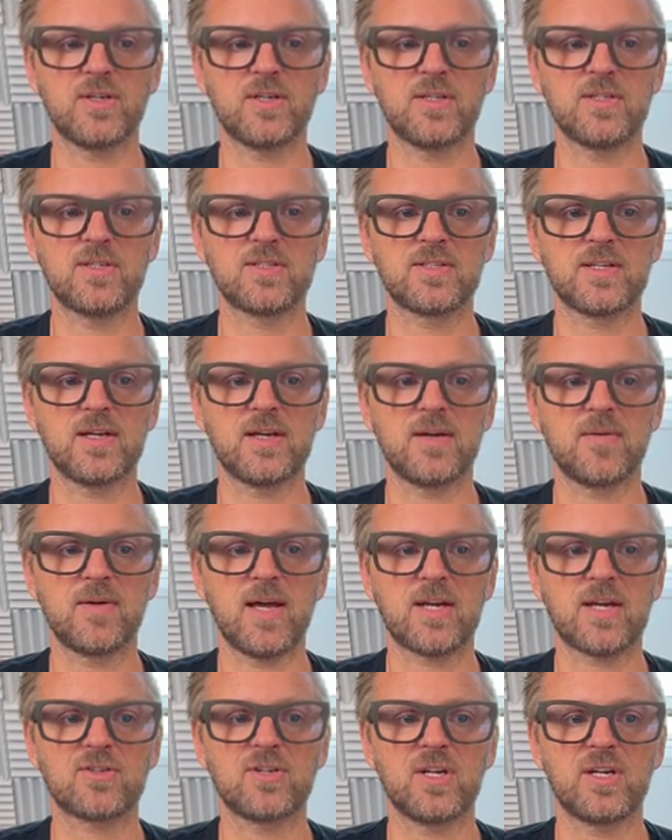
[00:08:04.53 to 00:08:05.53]
is uh,
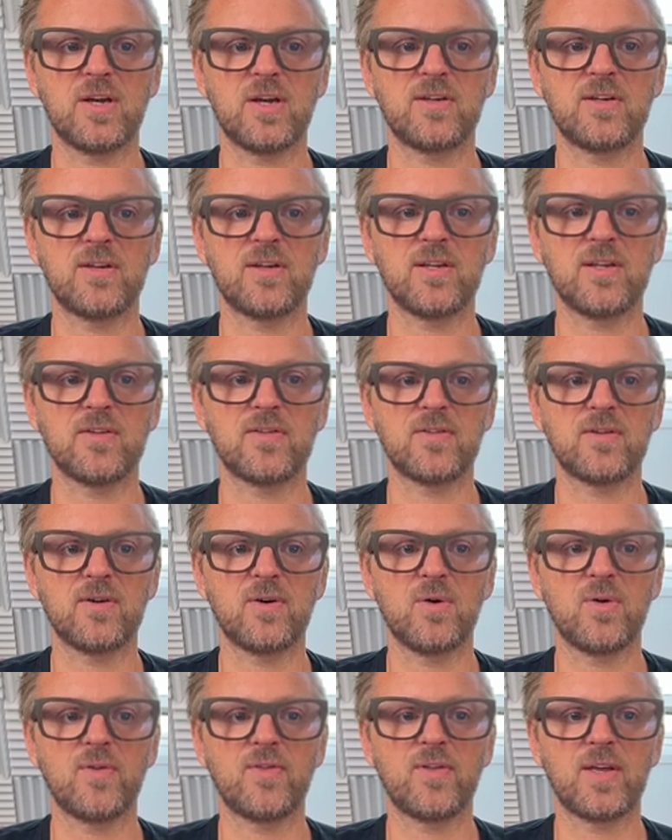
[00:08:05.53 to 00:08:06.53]
actually underneath the
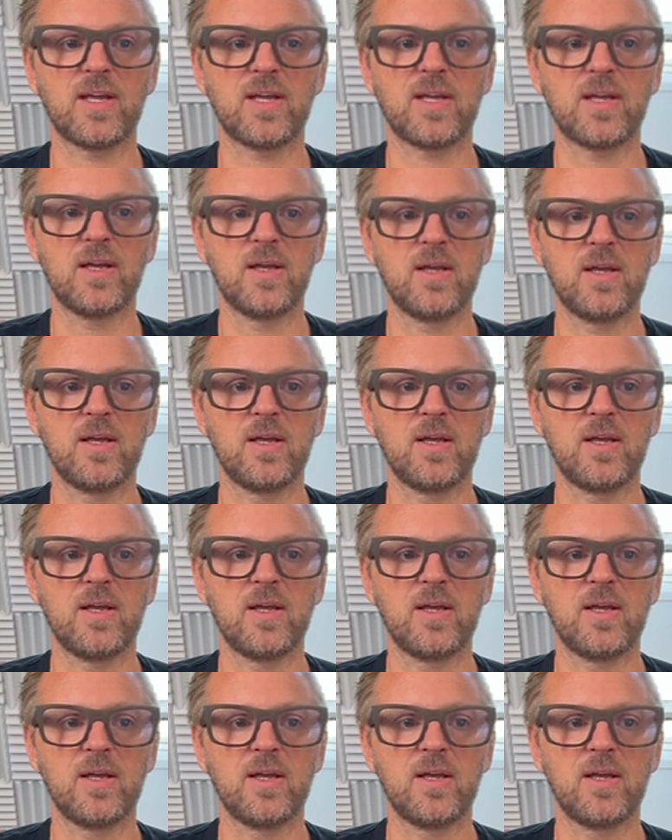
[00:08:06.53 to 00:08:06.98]
whole thing.